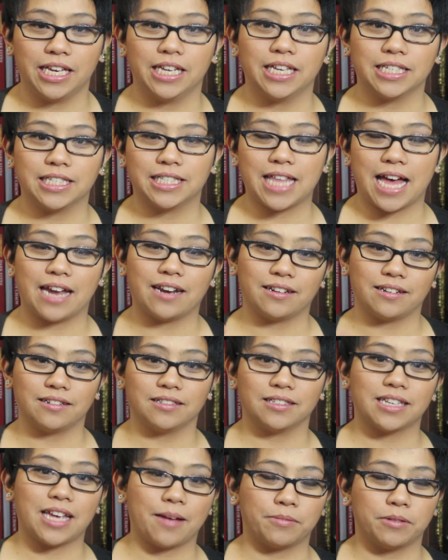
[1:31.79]
is that it
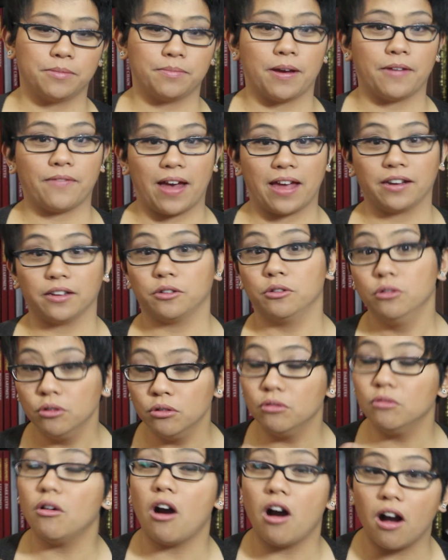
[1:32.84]
is captained by Vanek,
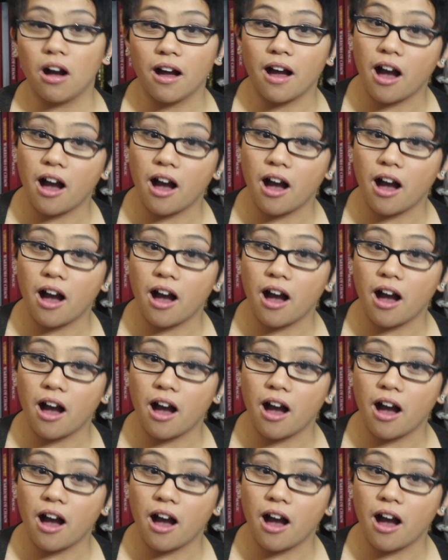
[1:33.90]
who